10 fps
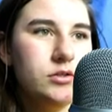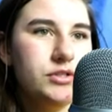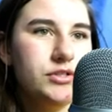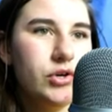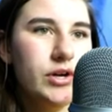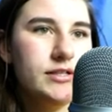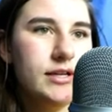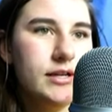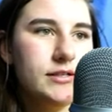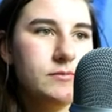
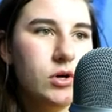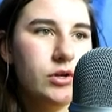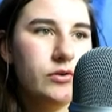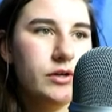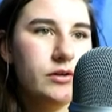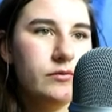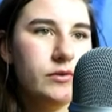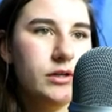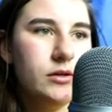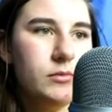Disorientated is moderate,
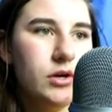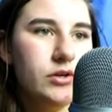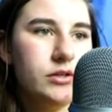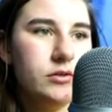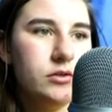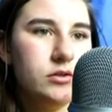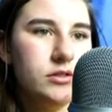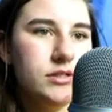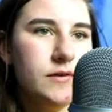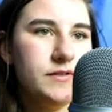reading moderate,
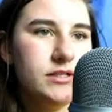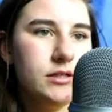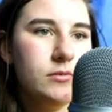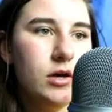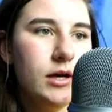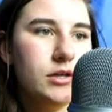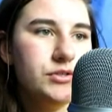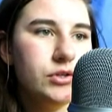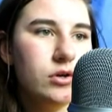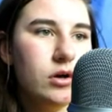self-esteem, okay,
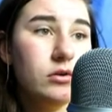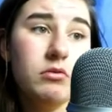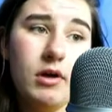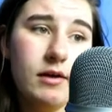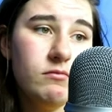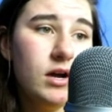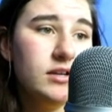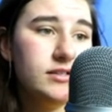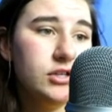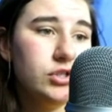so
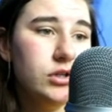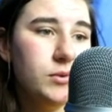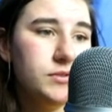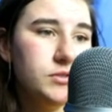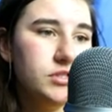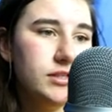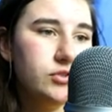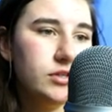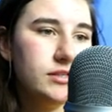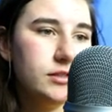handwriting is actually lower, which is
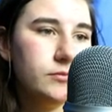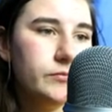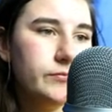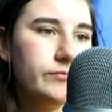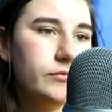interesting.